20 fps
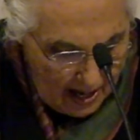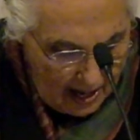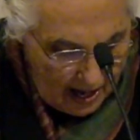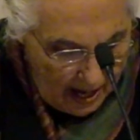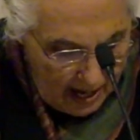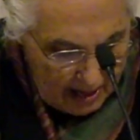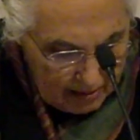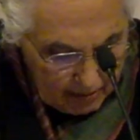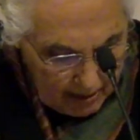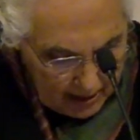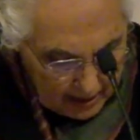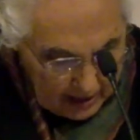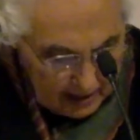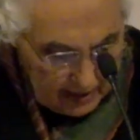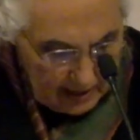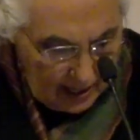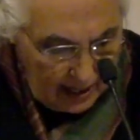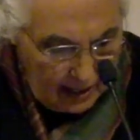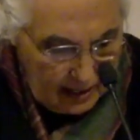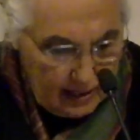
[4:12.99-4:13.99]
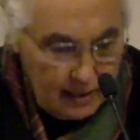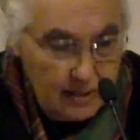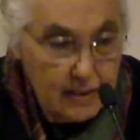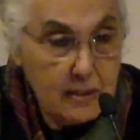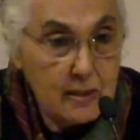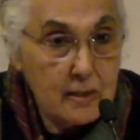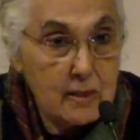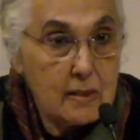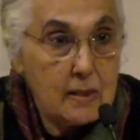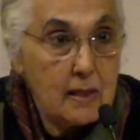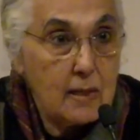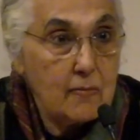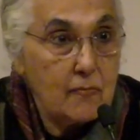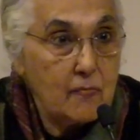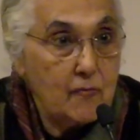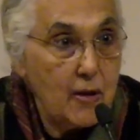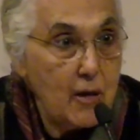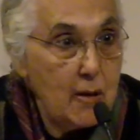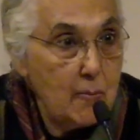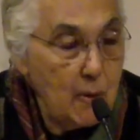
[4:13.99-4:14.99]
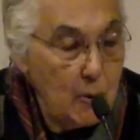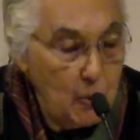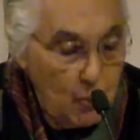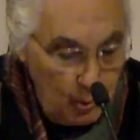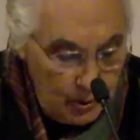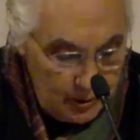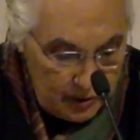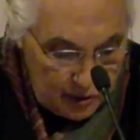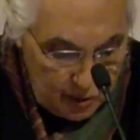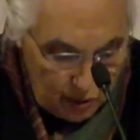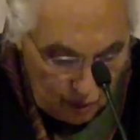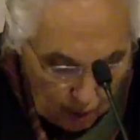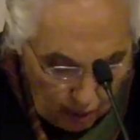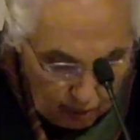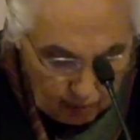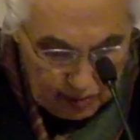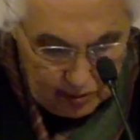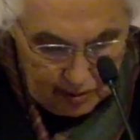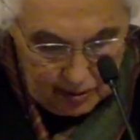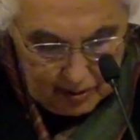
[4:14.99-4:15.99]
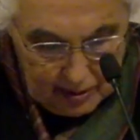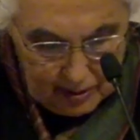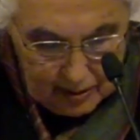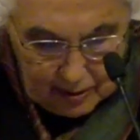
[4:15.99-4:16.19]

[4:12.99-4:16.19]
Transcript: I recognize that Weber was not